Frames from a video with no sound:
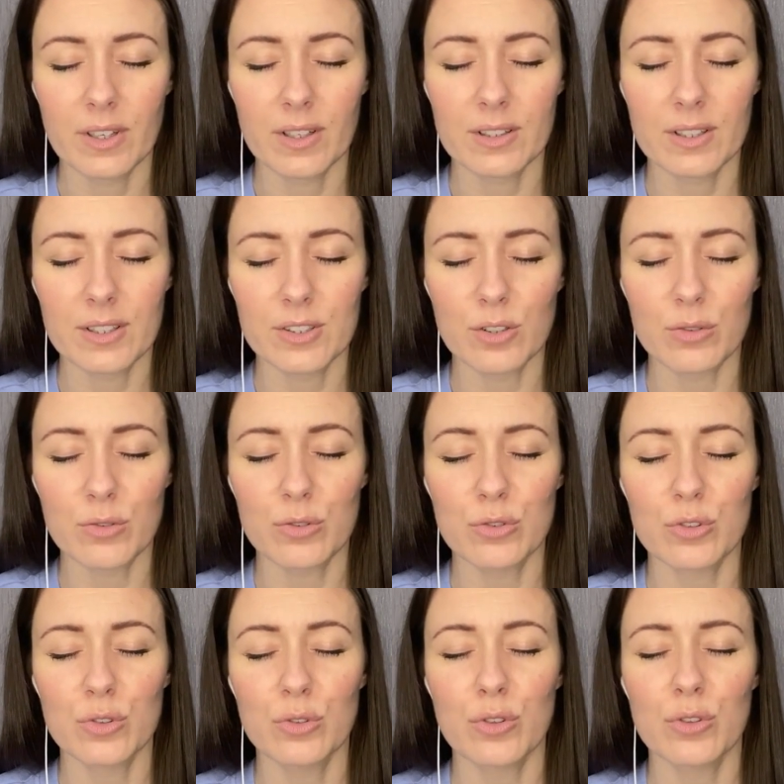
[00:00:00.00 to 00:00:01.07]
Let's also
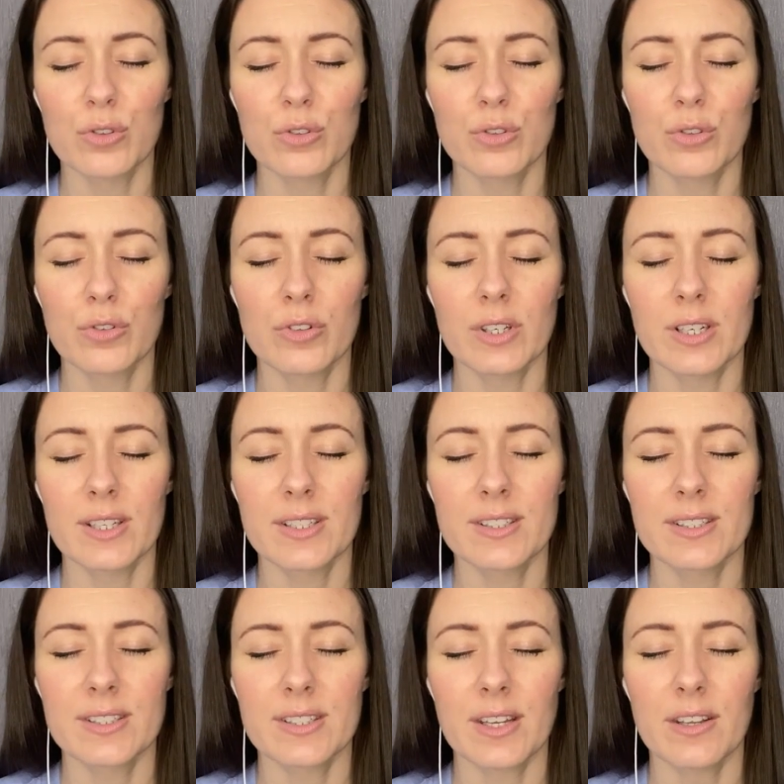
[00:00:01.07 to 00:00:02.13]
show you the truth that it is
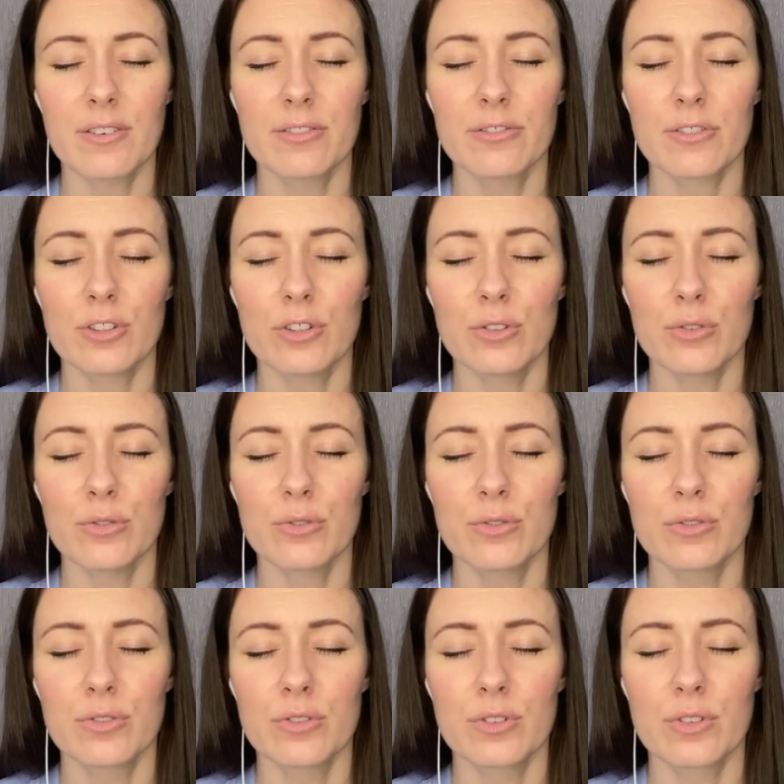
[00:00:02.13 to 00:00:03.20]
safe for you
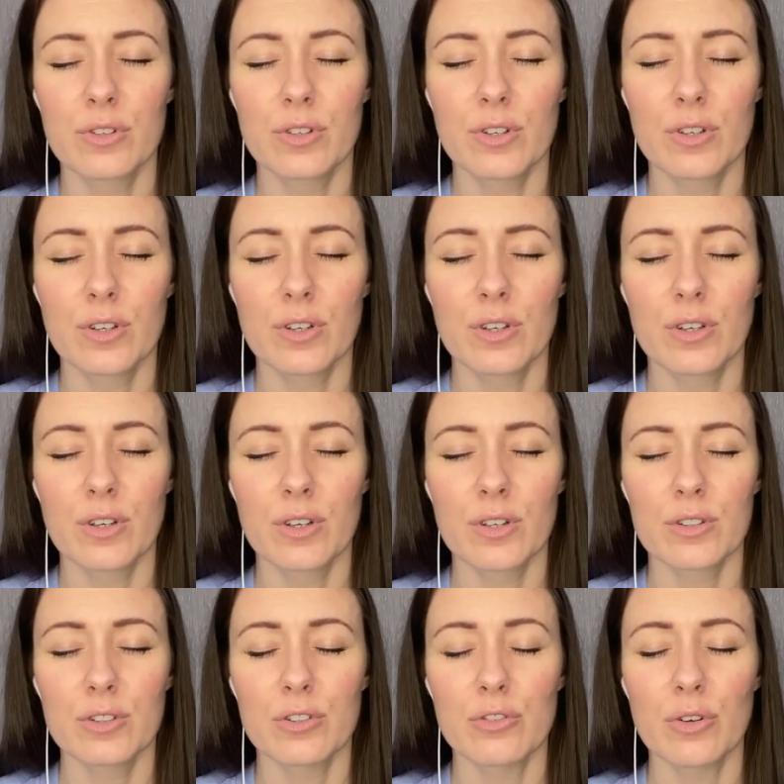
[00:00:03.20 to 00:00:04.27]

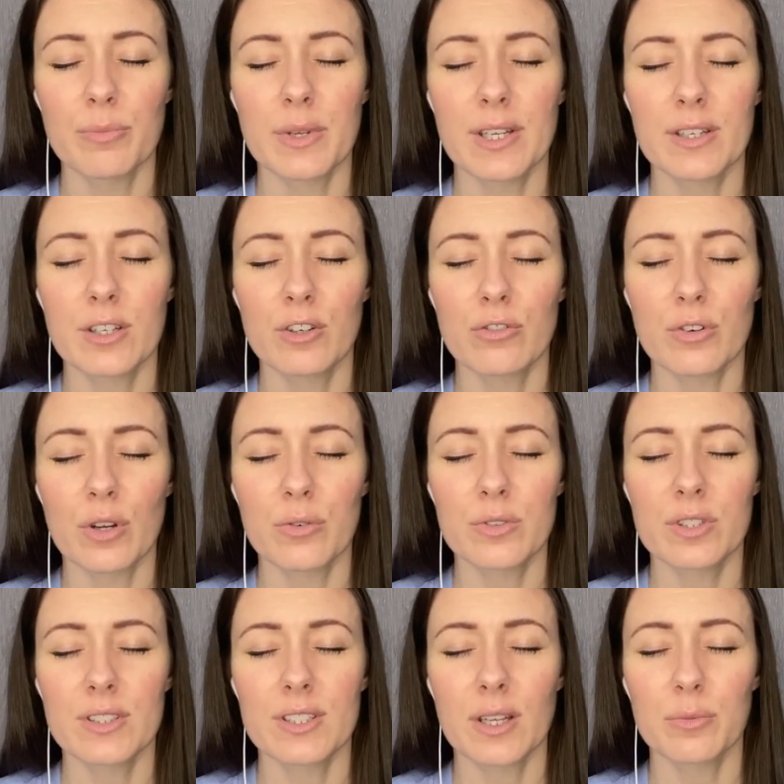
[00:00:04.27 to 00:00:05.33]
to remain
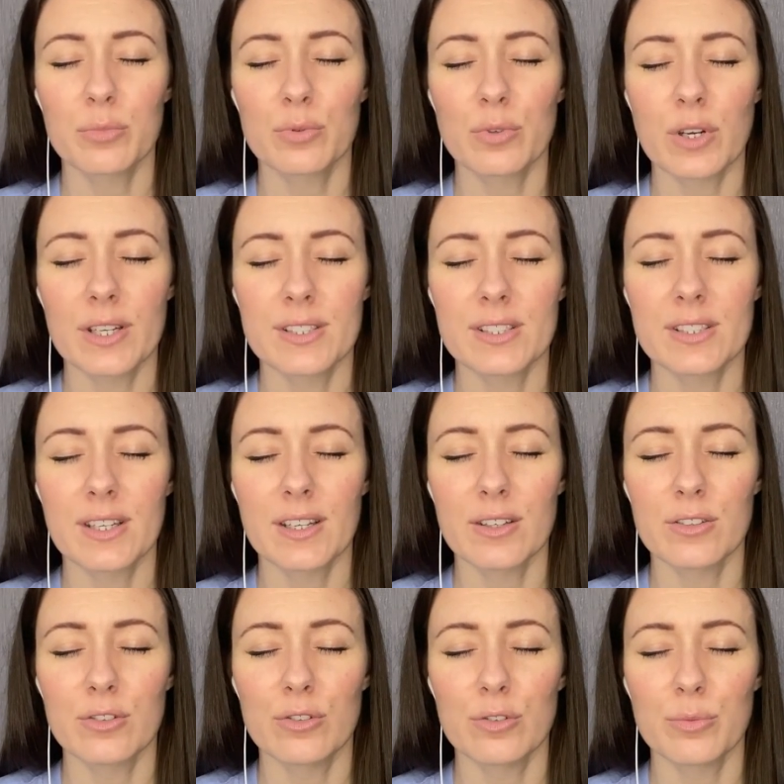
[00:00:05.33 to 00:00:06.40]
grounded and present
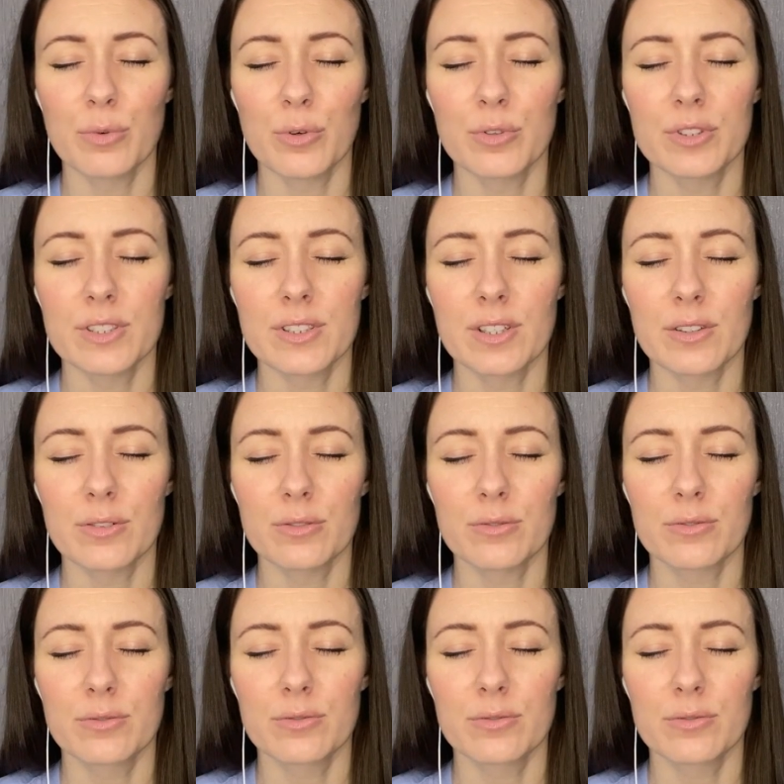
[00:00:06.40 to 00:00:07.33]
in your body now.